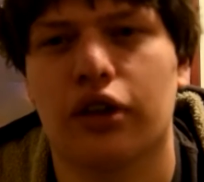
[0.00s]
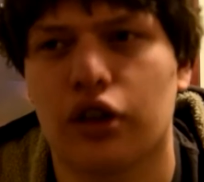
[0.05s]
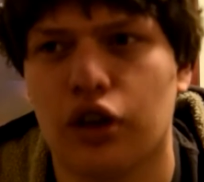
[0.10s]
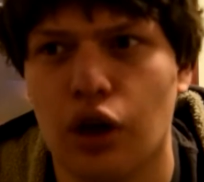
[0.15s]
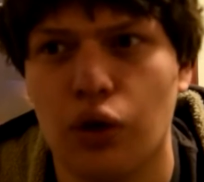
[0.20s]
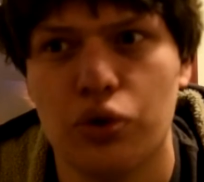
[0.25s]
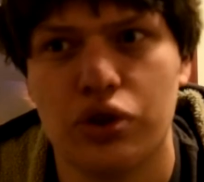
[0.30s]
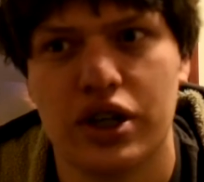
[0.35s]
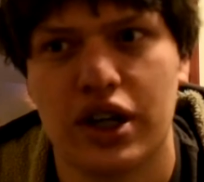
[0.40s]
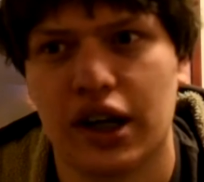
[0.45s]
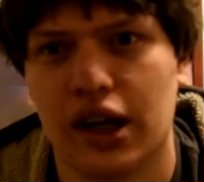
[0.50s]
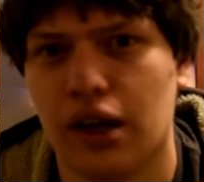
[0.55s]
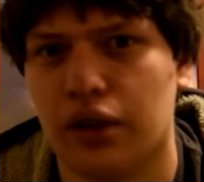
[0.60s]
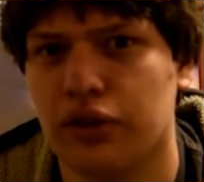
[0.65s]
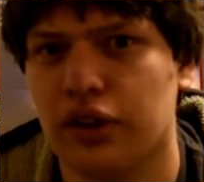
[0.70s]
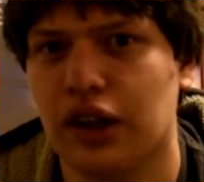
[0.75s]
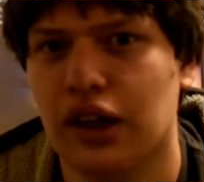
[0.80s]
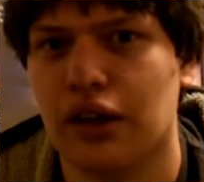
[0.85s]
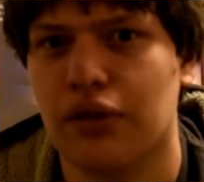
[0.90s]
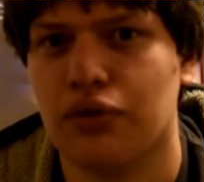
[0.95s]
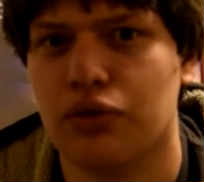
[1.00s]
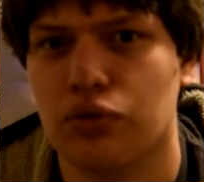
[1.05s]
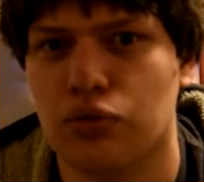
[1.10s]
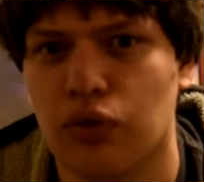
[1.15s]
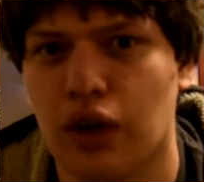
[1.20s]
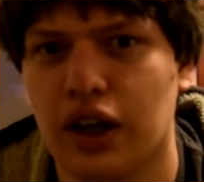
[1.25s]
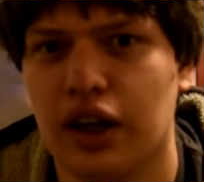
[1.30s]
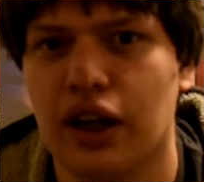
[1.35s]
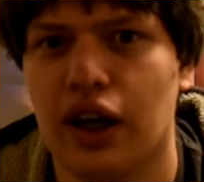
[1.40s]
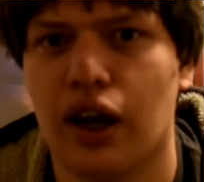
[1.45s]
Go check out The Gift
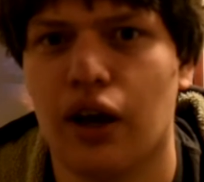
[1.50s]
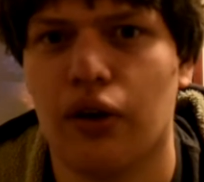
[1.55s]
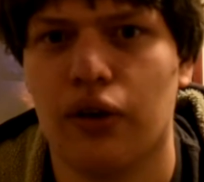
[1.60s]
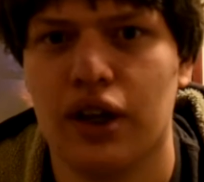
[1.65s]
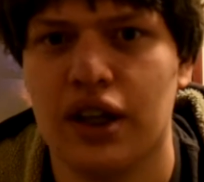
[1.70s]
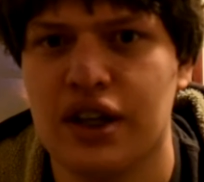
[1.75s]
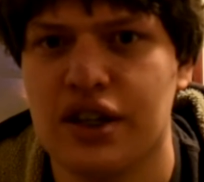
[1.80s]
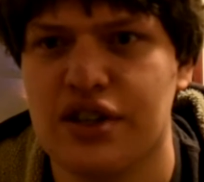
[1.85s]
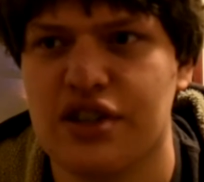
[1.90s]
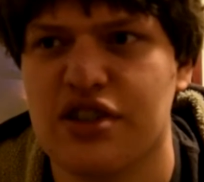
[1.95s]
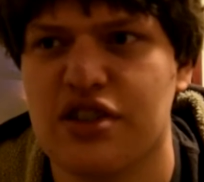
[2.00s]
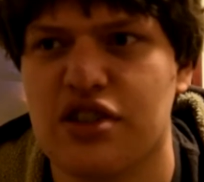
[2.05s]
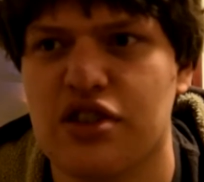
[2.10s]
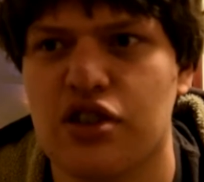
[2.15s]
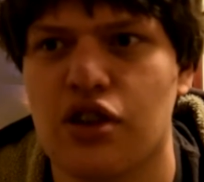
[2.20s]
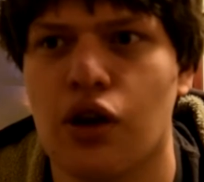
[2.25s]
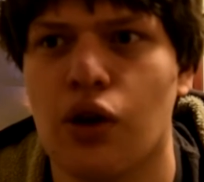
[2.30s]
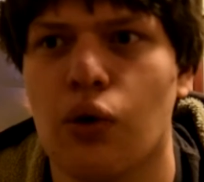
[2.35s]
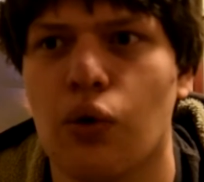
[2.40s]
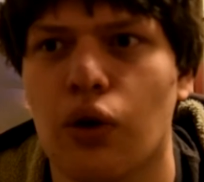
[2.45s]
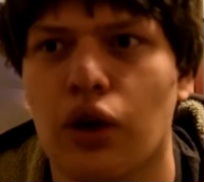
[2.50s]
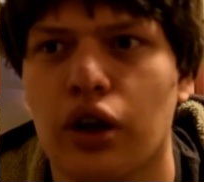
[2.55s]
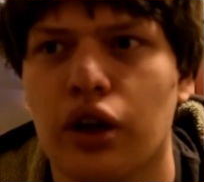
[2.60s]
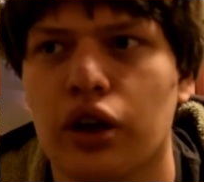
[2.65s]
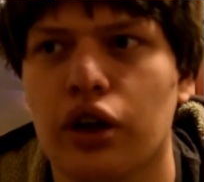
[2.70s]
right now. It is so